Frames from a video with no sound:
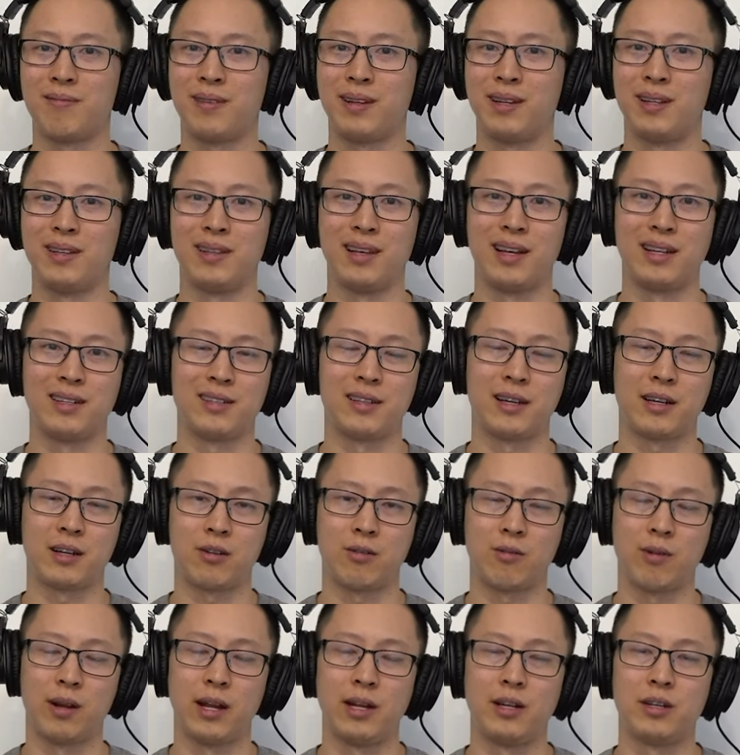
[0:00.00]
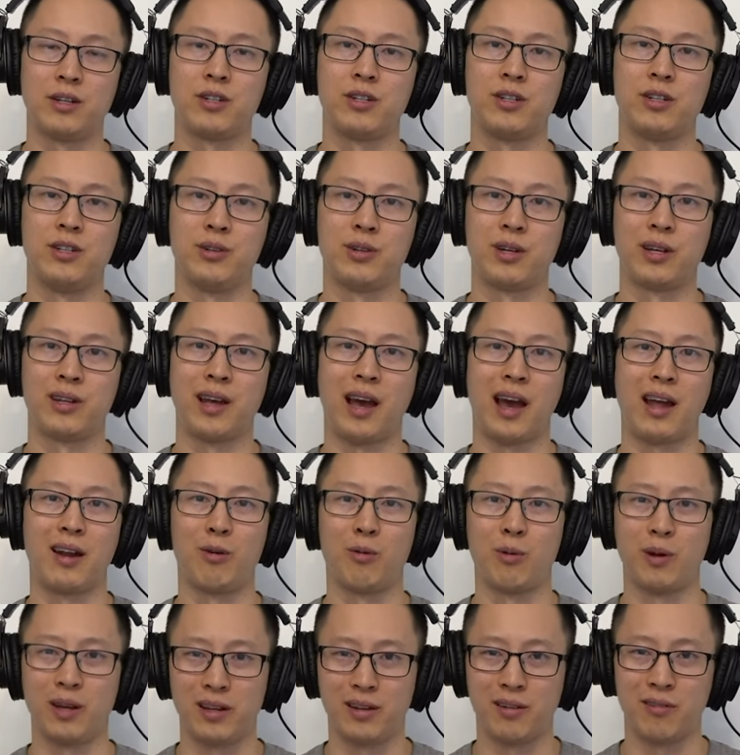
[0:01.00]
in the eight second range, you can add a
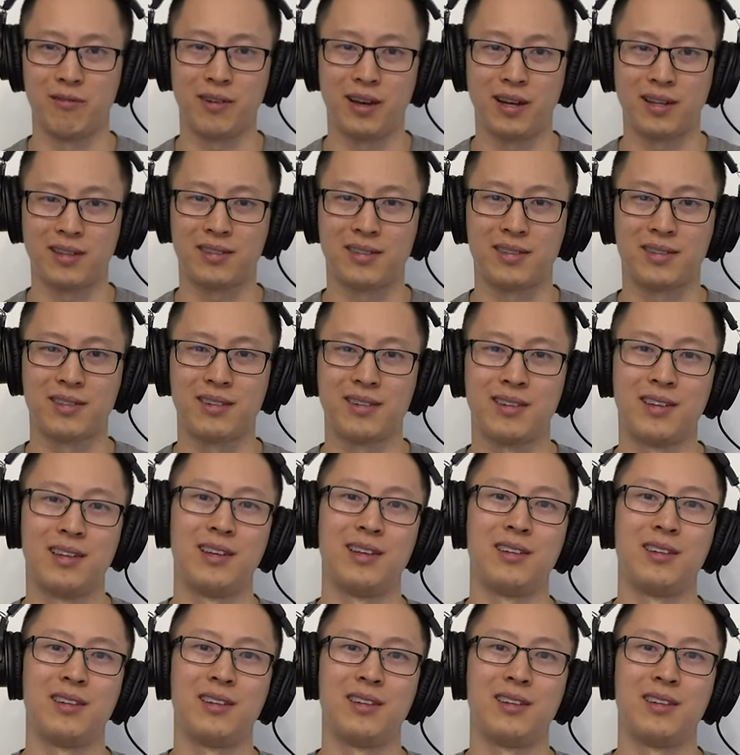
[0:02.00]
weighted vest